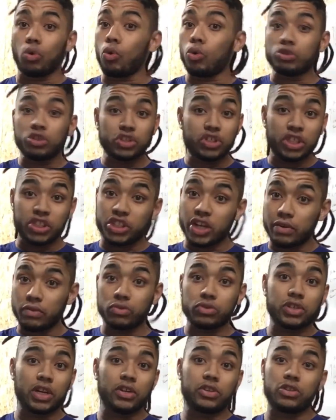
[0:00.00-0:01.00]
or just the general
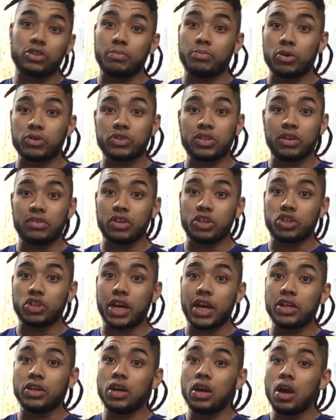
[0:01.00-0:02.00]
strength in your posterior
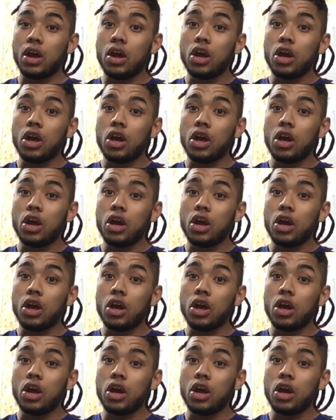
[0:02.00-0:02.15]
chain,